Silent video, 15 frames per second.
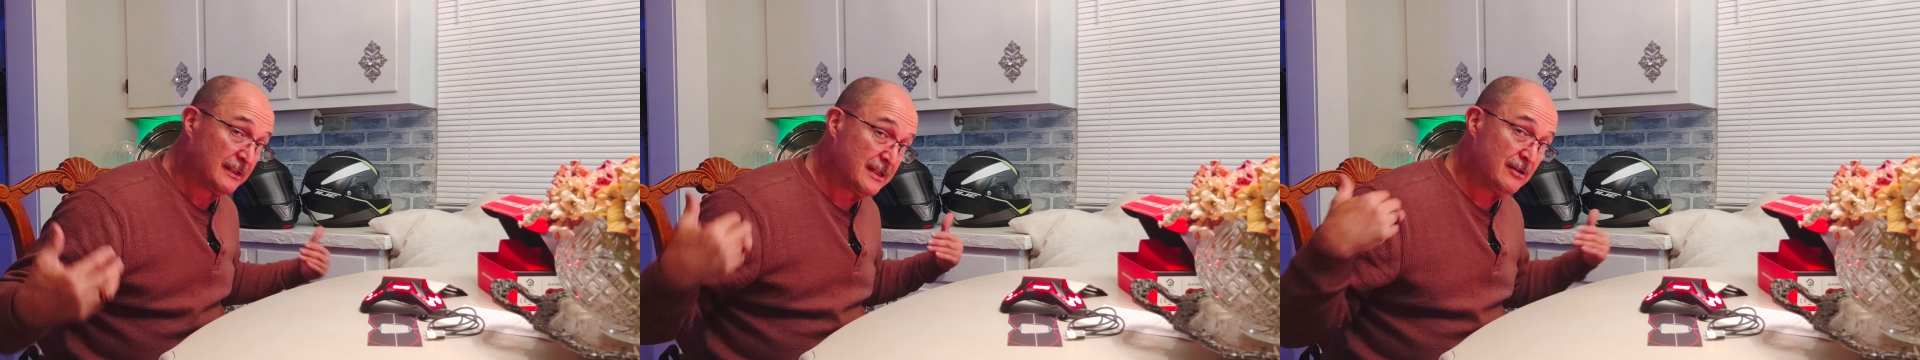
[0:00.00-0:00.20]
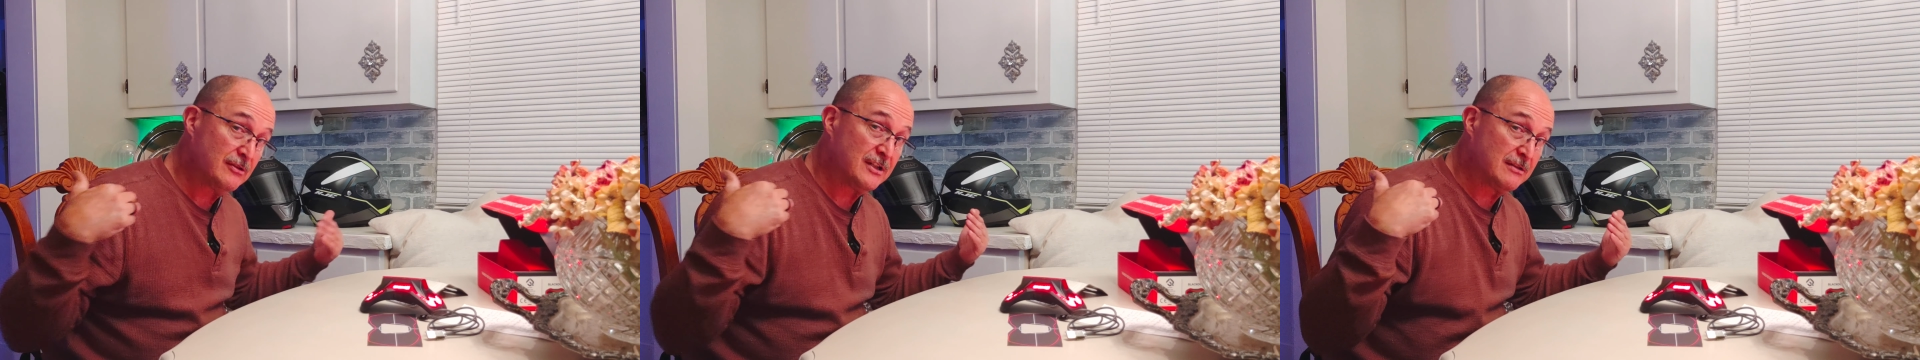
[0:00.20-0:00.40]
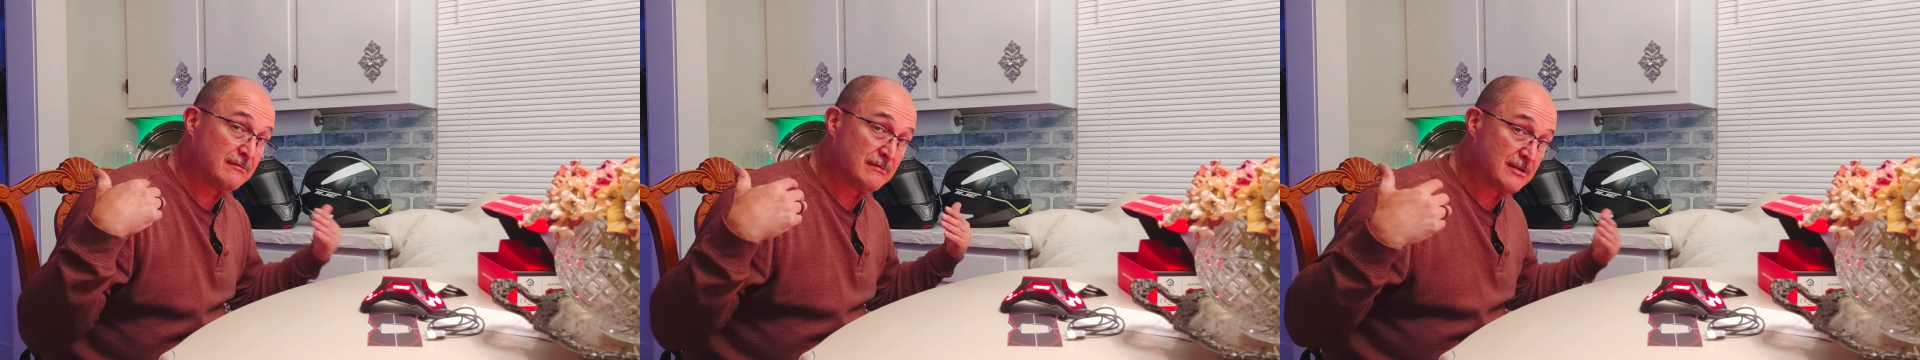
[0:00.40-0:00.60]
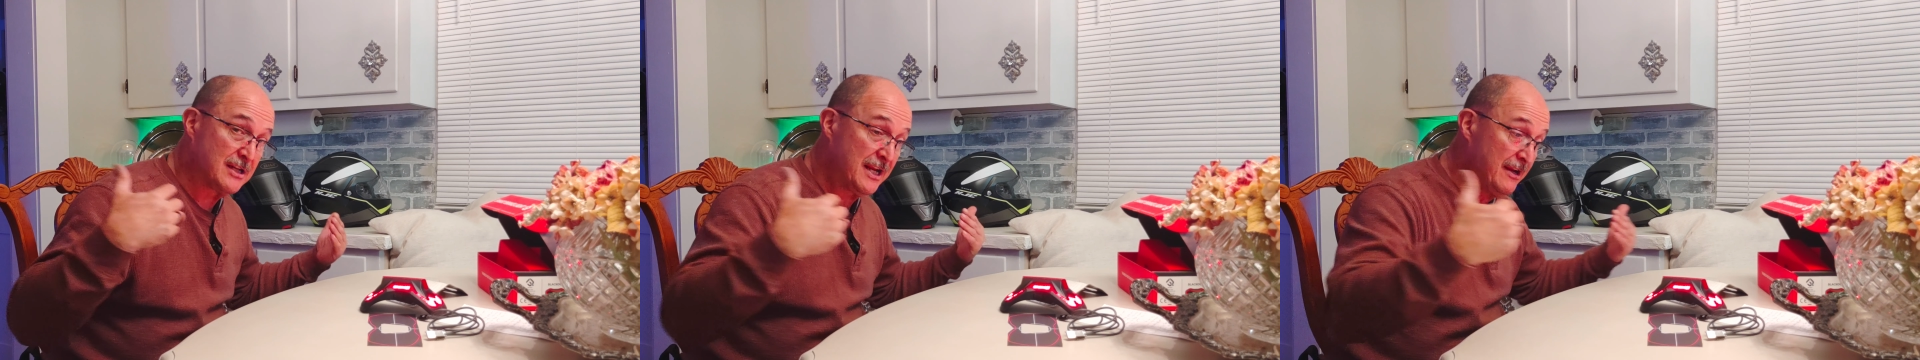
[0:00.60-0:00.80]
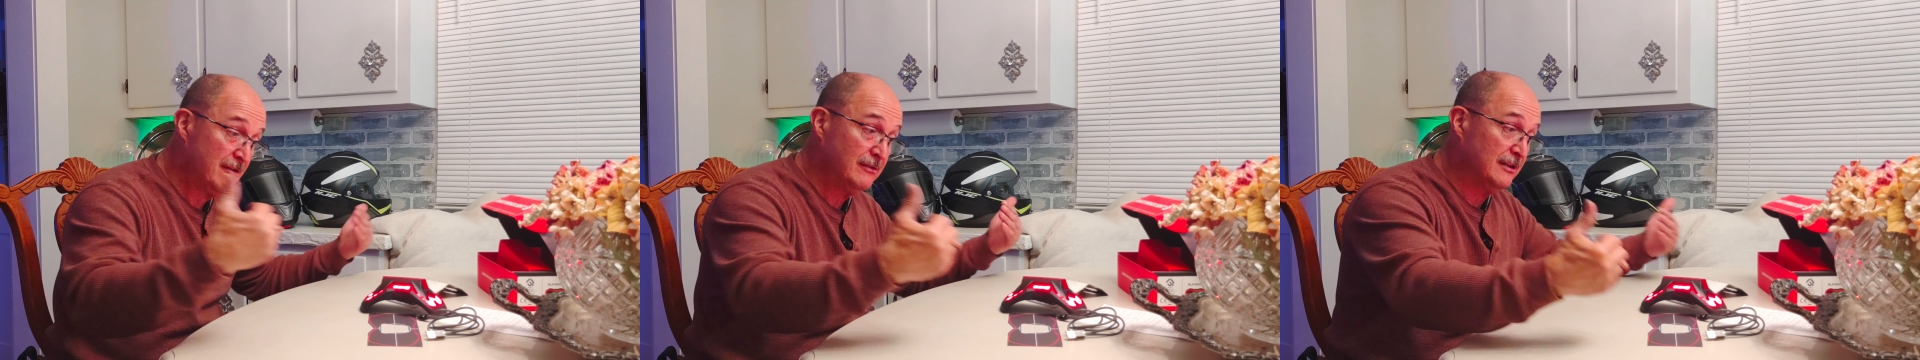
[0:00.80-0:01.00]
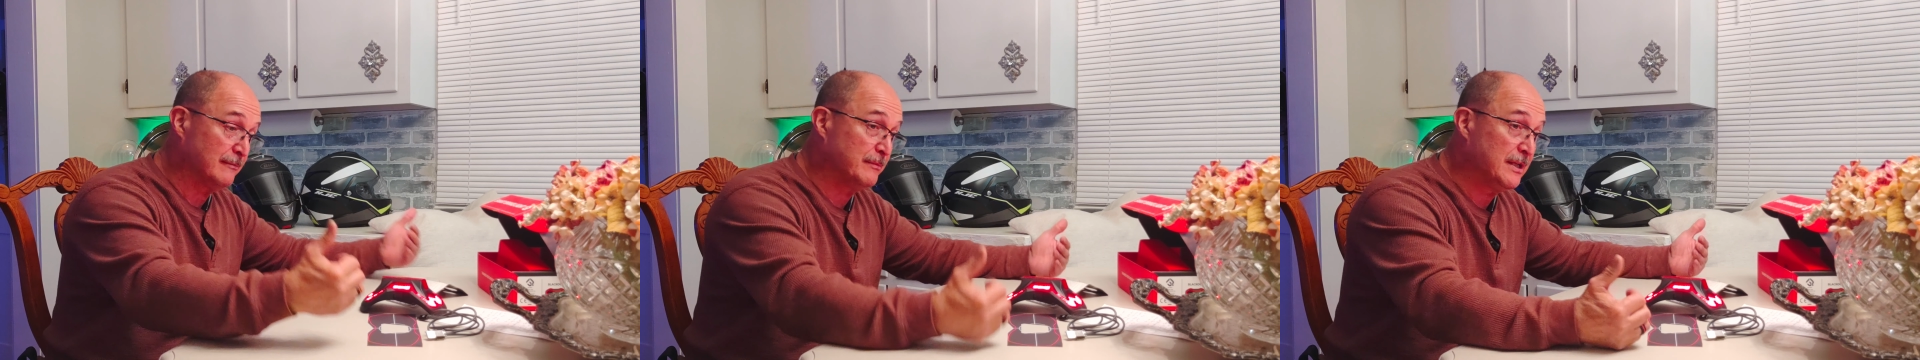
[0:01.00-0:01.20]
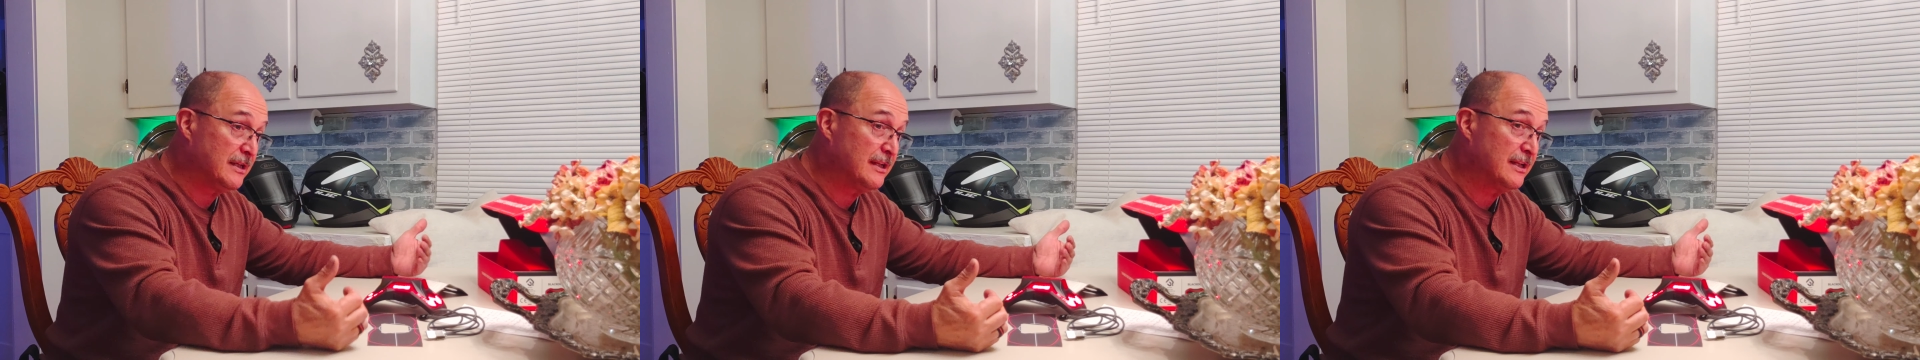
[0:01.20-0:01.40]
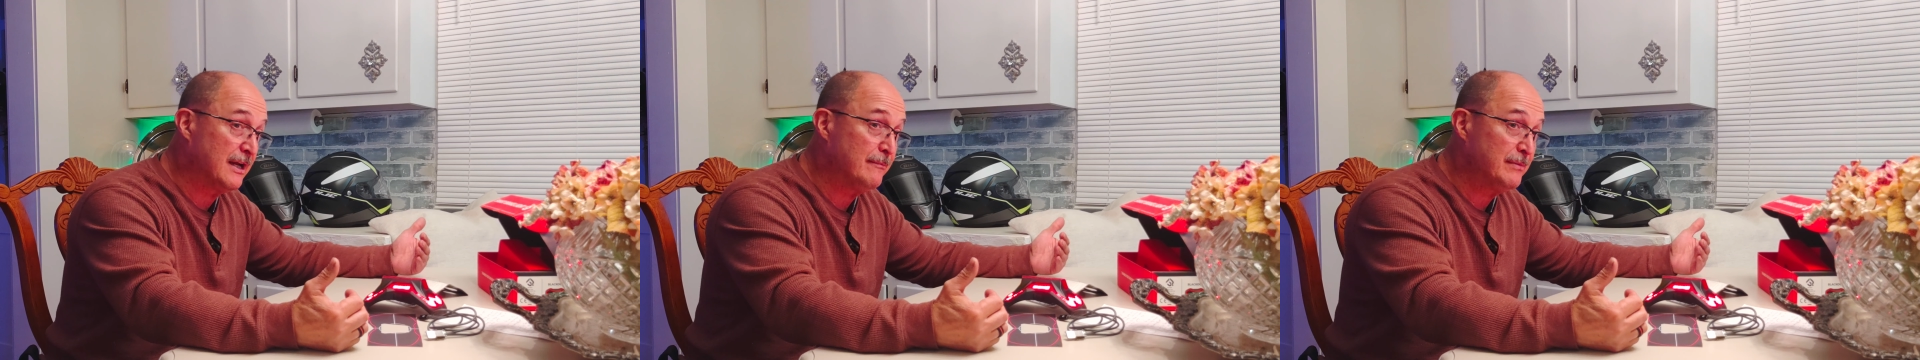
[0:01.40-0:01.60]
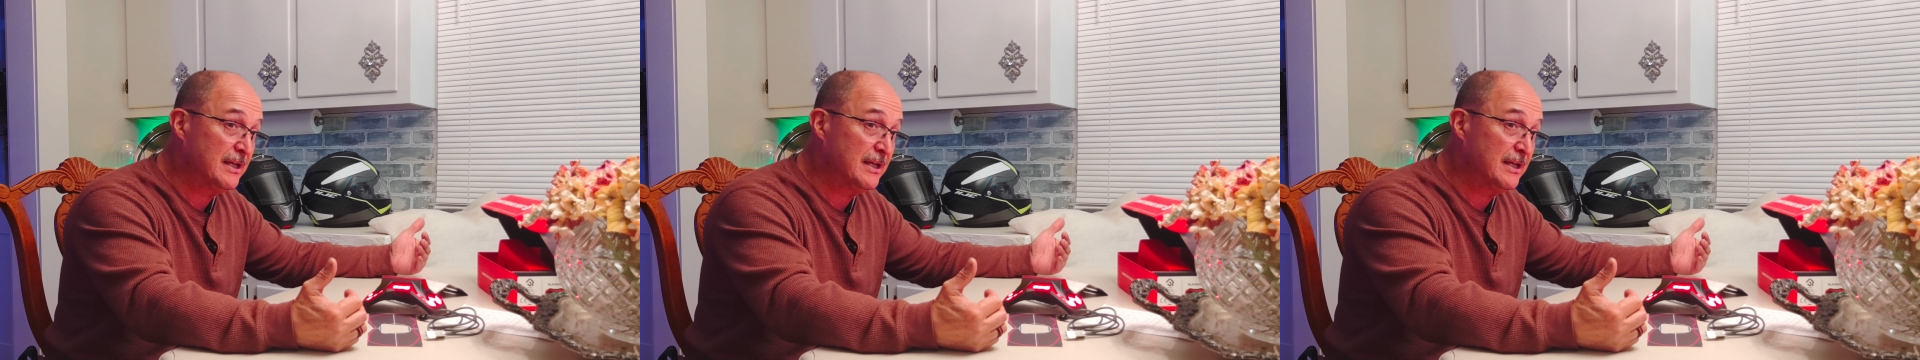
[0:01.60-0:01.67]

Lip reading: they're tailing me, and I'm